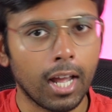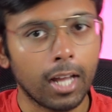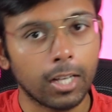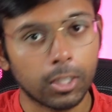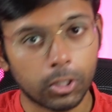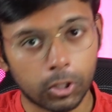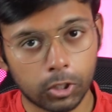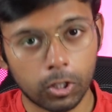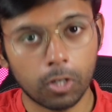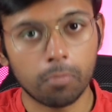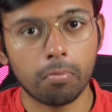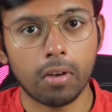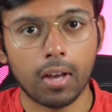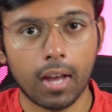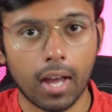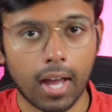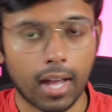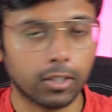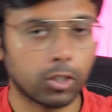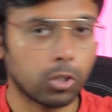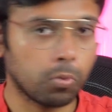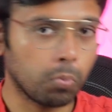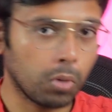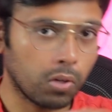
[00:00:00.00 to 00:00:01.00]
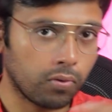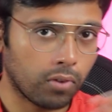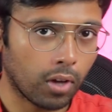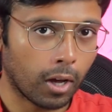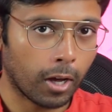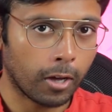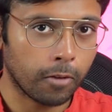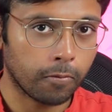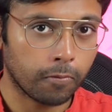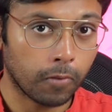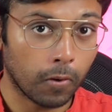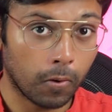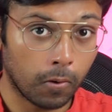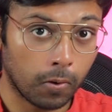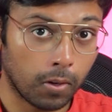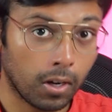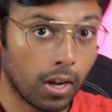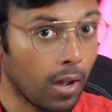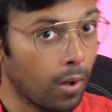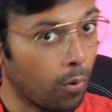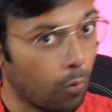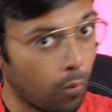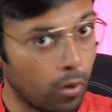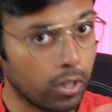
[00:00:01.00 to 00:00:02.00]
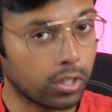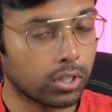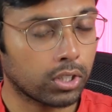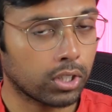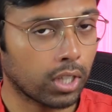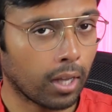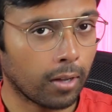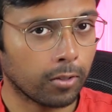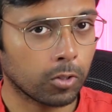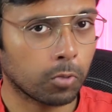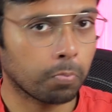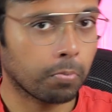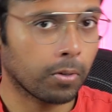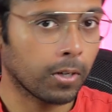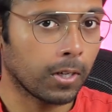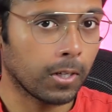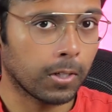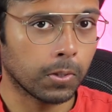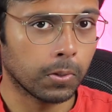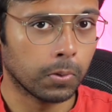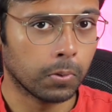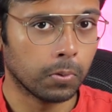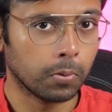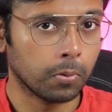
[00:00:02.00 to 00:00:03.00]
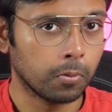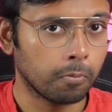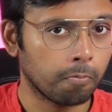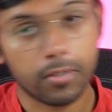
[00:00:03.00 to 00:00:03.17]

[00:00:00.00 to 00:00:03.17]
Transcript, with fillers: shimmer as you move your iPhone, which sounds pretty cool.